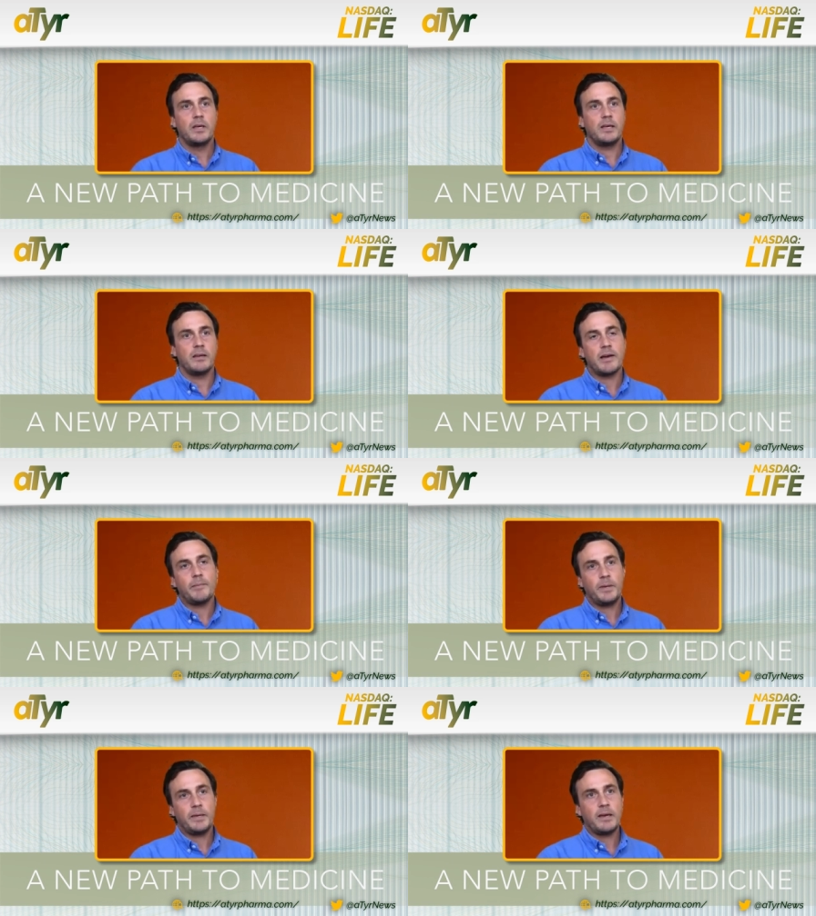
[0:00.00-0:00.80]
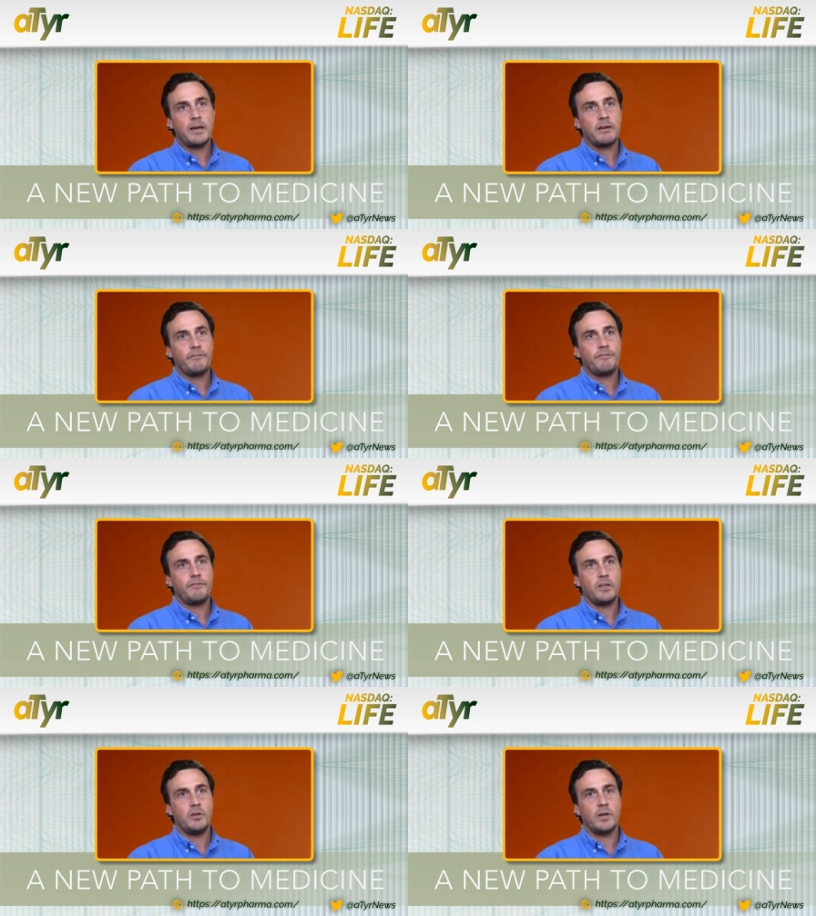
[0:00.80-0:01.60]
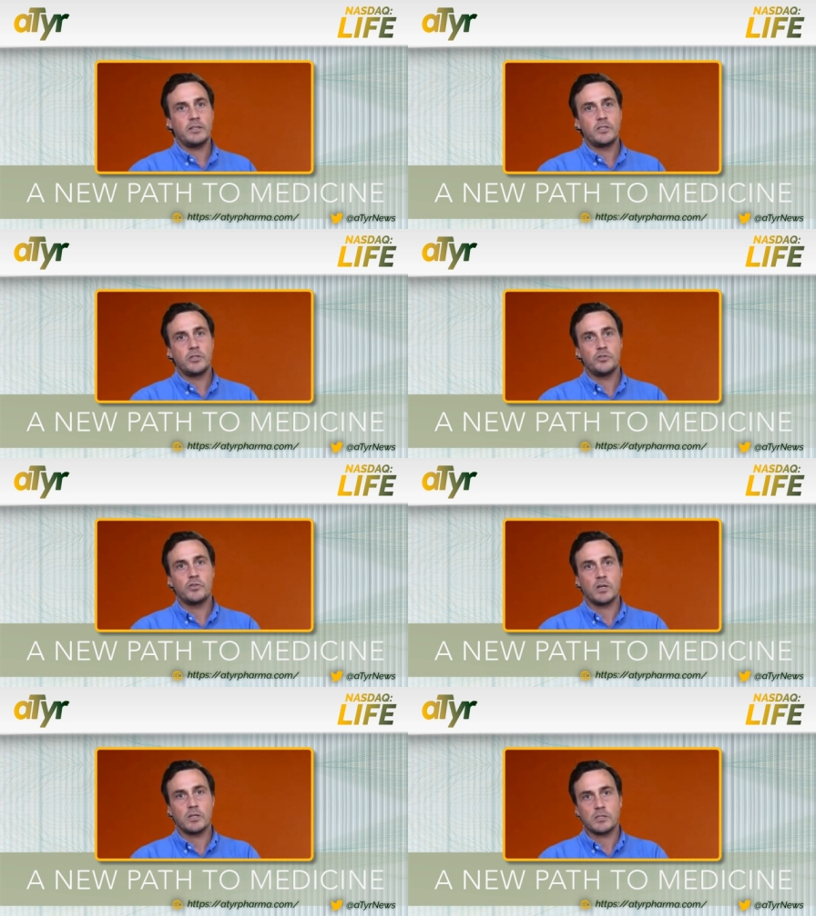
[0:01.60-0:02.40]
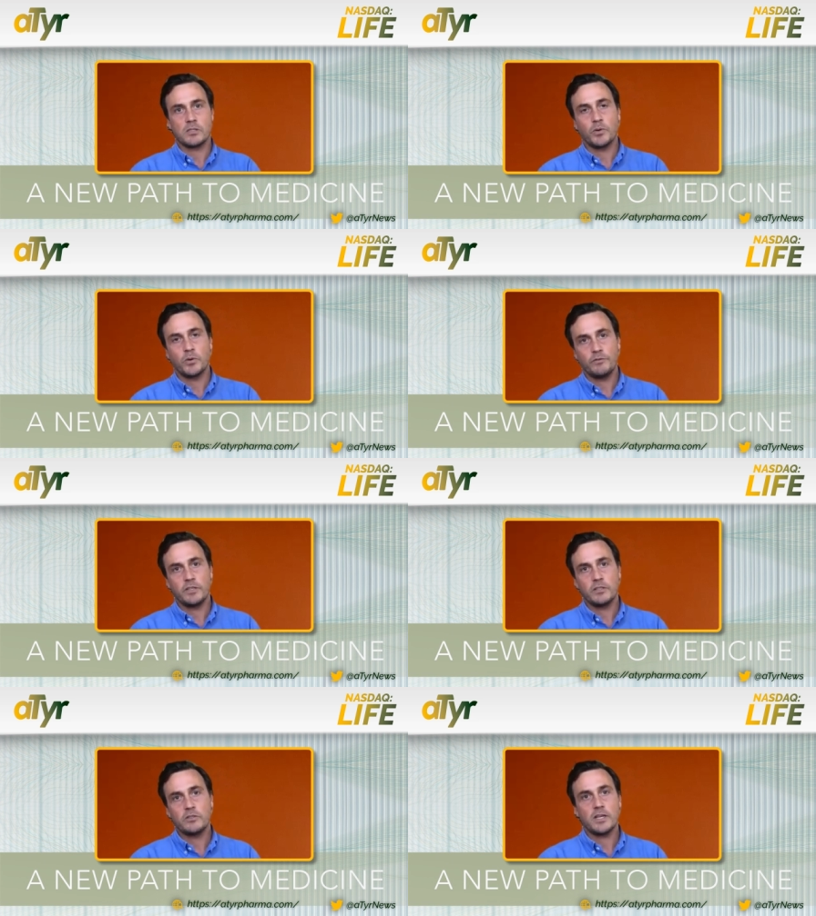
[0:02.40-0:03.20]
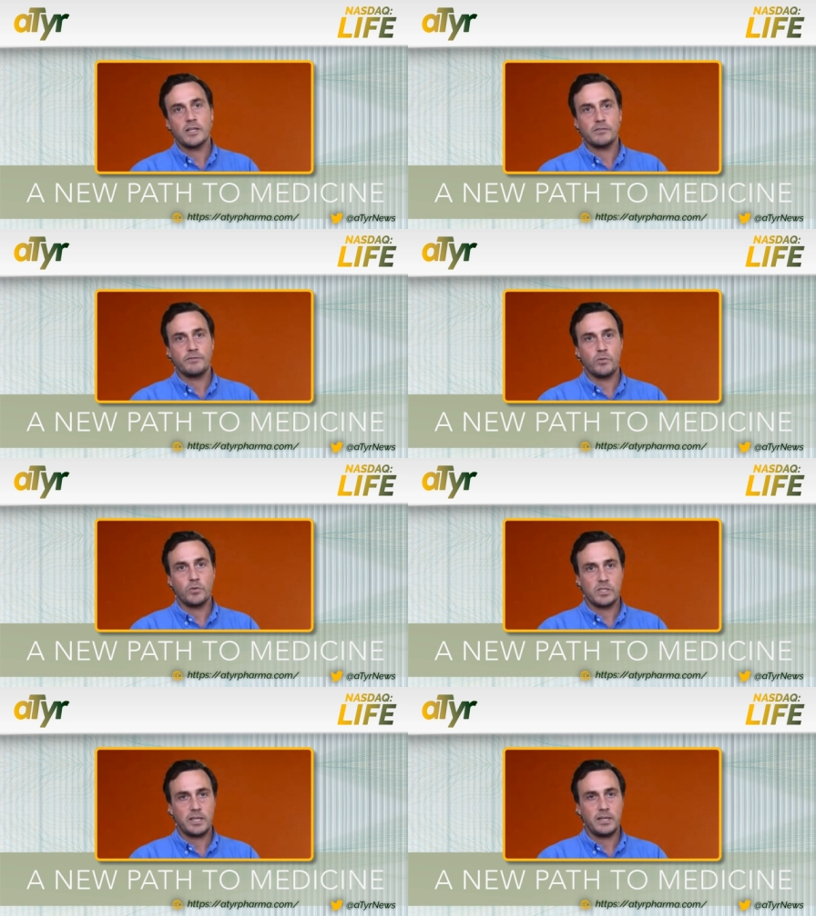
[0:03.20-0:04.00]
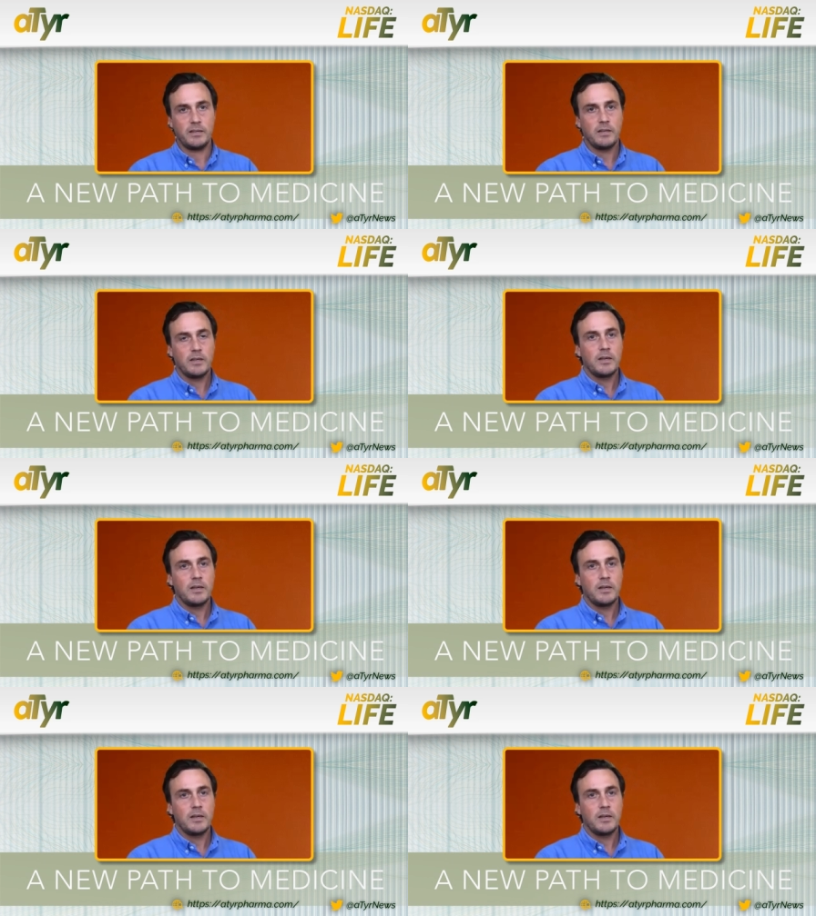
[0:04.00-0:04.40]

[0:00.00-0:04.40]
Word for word: In IPF, you had two drugs approved in 2014,